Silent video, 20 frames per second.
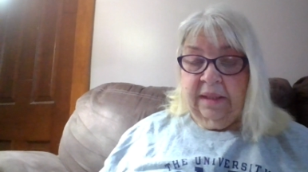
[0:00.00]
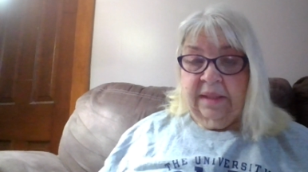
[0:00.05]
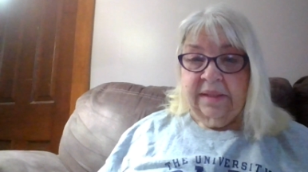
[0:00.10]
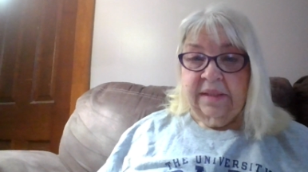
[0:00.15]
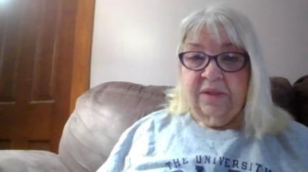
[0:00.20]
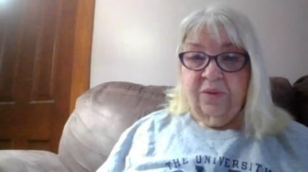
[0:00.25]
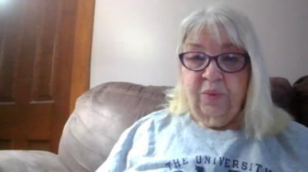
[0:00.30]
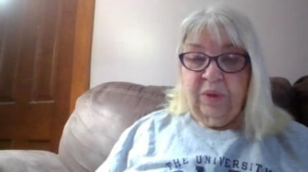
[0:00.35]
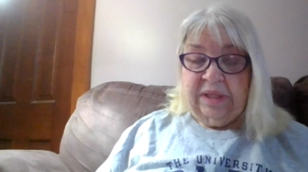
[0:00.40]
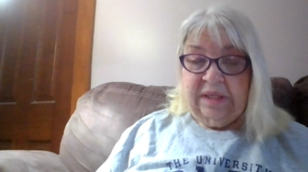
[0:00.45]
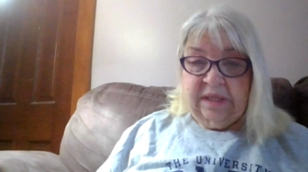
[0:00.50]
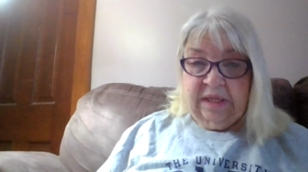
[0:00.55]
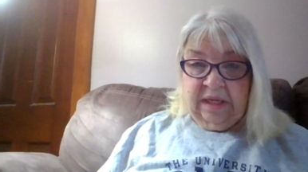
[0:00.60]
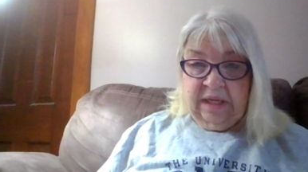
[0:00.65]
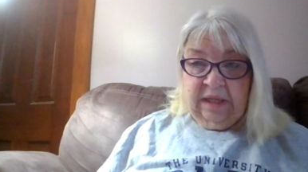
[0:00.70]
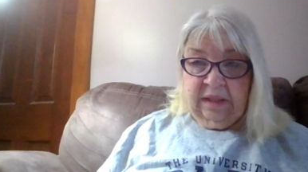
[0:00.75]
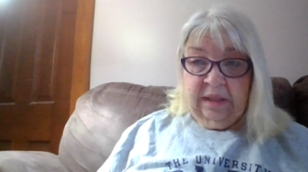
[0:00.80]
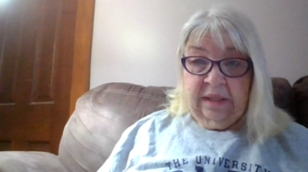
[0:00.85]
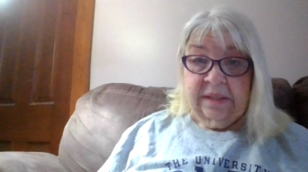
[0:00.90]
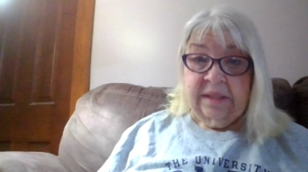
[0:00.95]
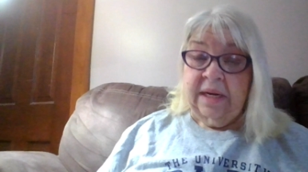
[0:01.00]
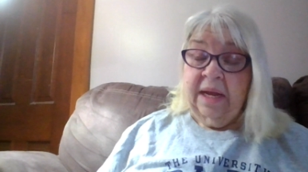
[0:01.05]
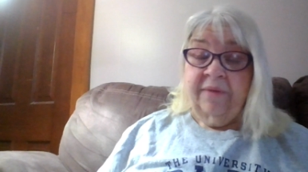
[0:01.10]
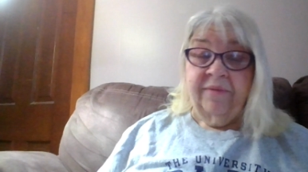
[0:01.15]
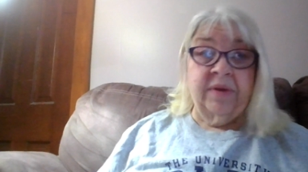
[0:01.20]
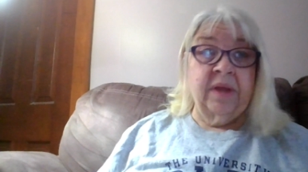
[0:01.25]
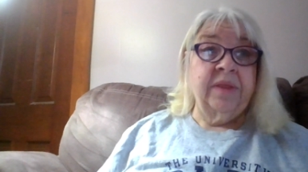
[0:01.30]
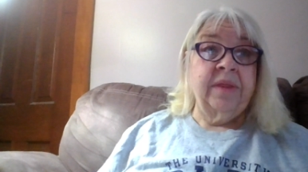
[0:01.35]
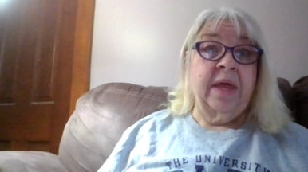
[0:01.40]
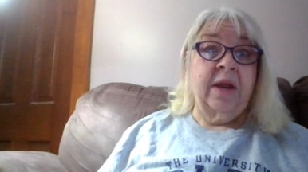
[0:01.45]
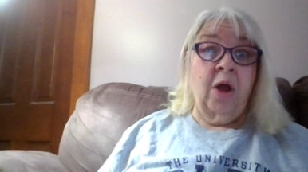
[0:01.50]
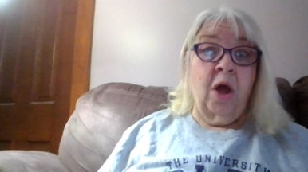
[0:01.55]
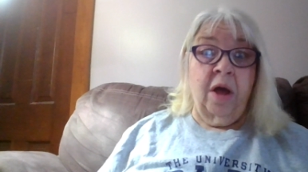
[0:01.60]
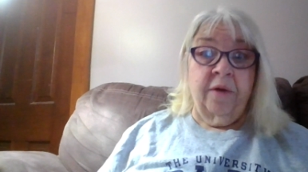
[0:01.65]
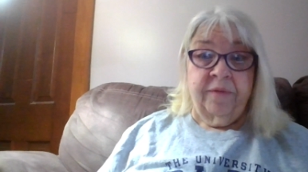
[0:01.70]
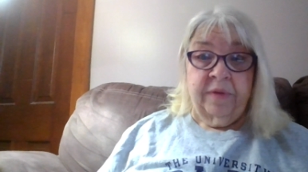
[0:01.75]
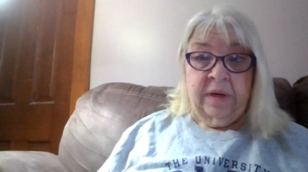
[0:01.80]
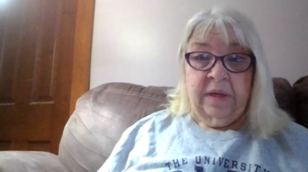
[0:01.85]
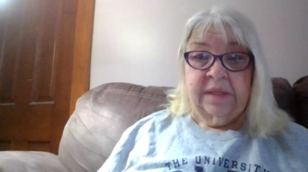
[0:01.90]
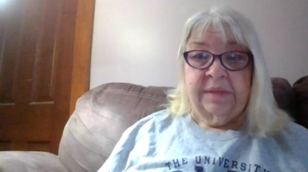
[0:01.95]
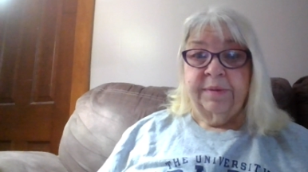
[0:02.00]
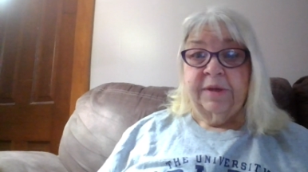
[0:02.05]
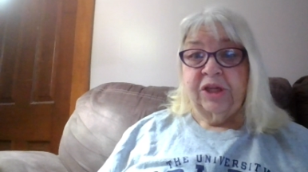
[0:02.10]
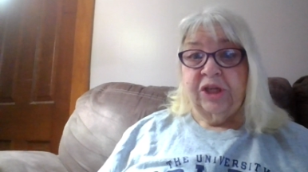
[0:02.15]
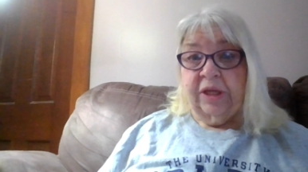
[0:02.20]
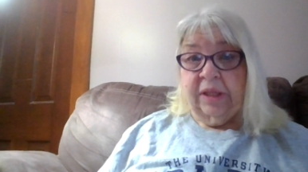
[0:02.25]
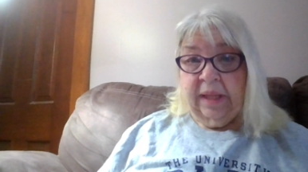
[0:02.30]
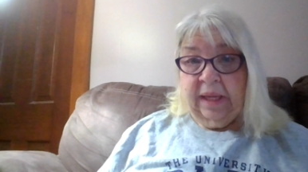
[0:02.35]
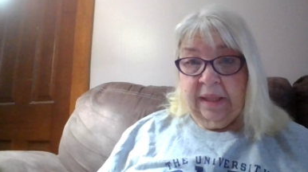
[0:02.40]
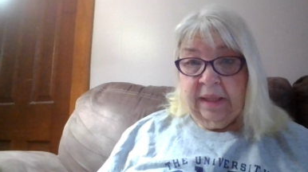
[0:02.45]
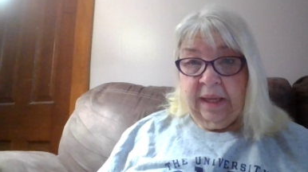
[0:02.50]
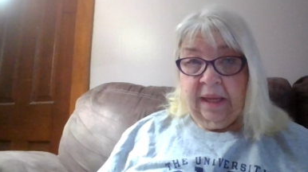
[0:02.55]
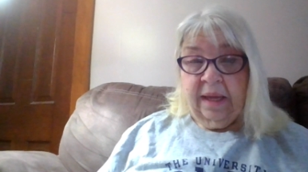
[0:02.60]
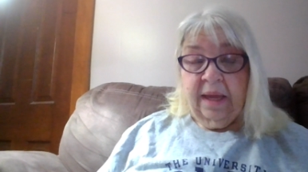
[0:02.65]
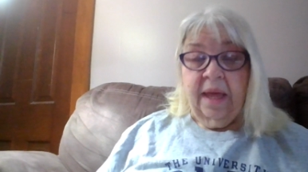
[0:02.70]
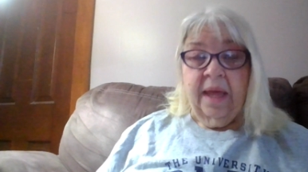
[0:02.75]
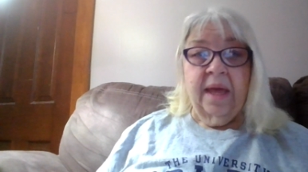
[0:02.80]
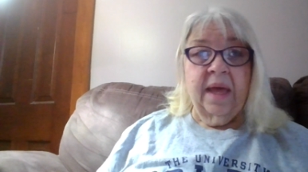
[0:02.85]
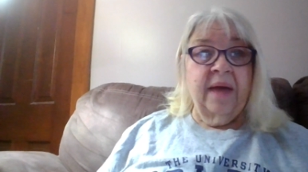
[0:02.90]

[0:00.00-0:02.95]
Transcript: this is ridiculous. And I've done that often, especially lately.